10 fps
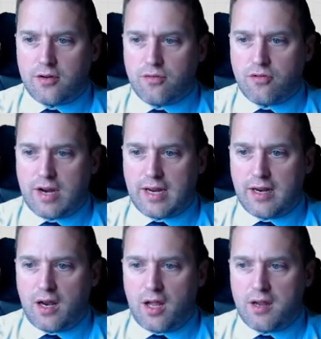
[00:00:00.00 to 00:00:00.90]
drag in
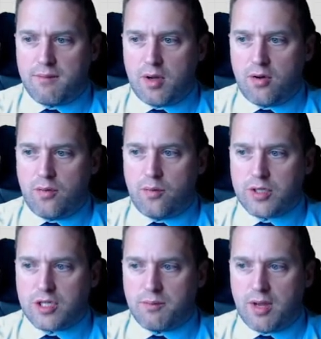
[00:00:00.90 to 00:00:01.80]
a light bulb,
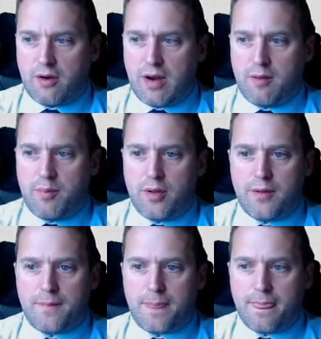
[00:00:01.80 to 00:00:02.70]
which can be our output,